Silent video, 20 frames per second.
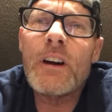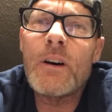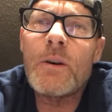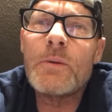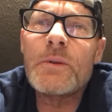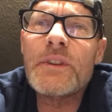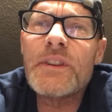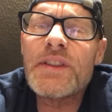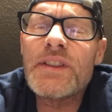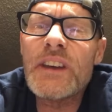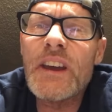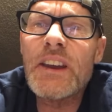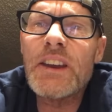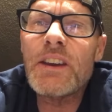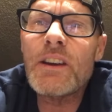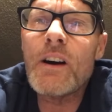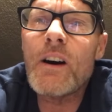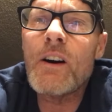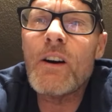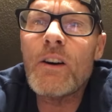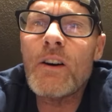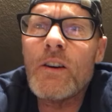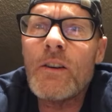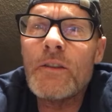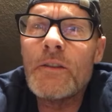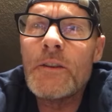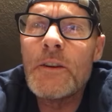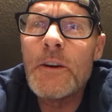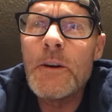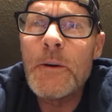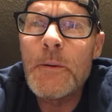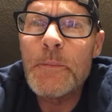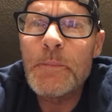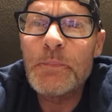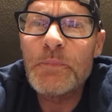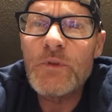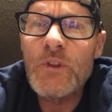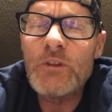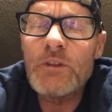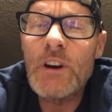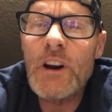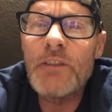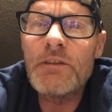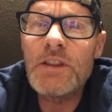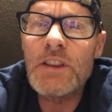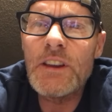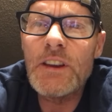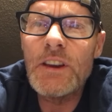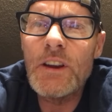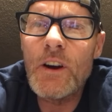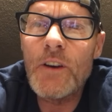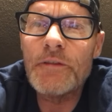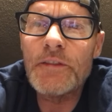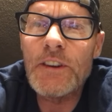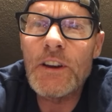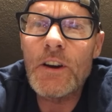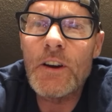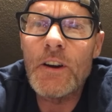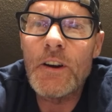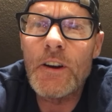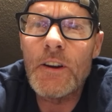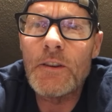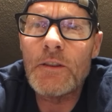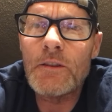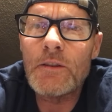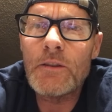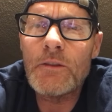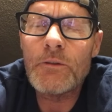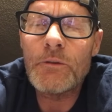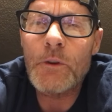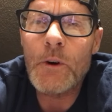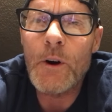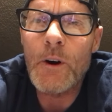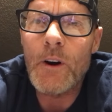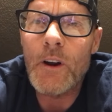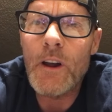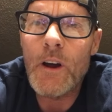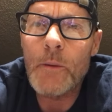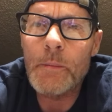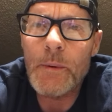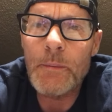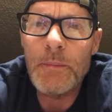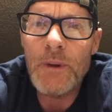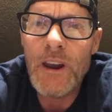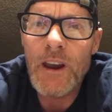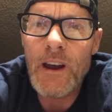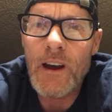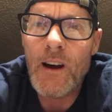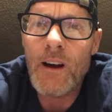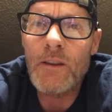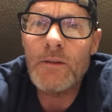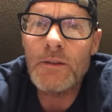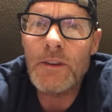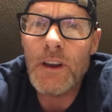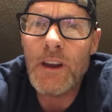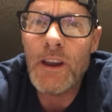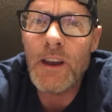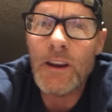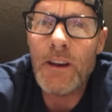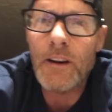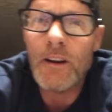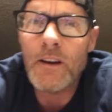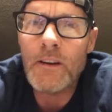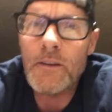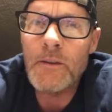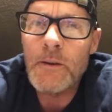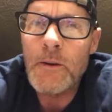I want to thank y'all for everything y'all have done, for helping me out and